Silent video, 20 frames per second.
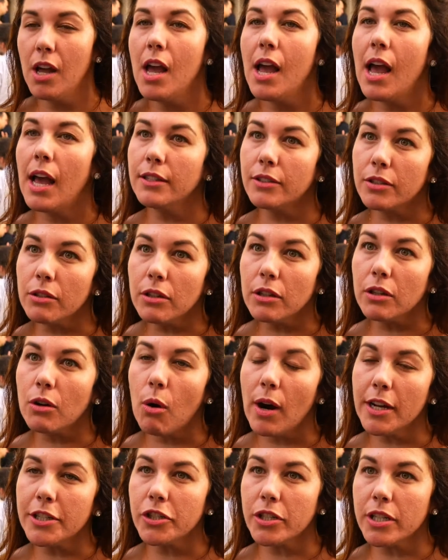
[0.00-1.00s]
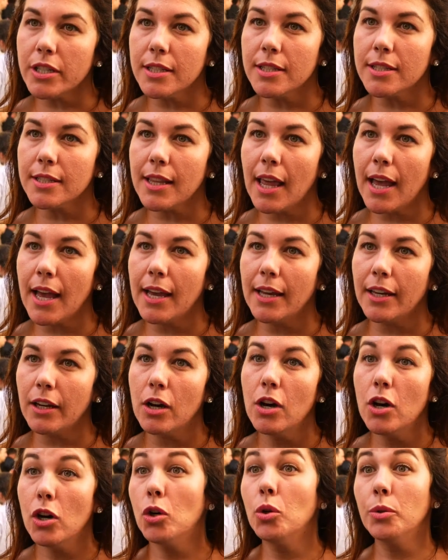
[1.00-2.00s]
And so they're questions like,
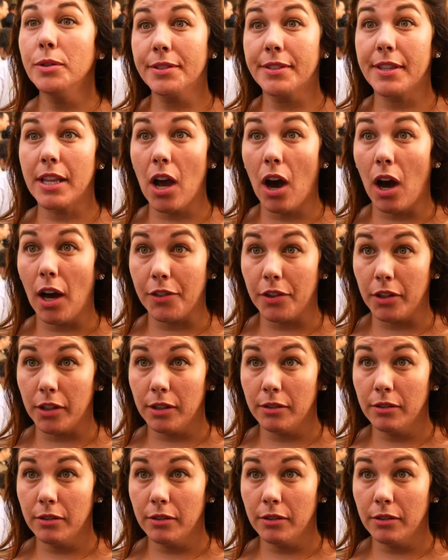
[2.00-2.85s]
who is the author?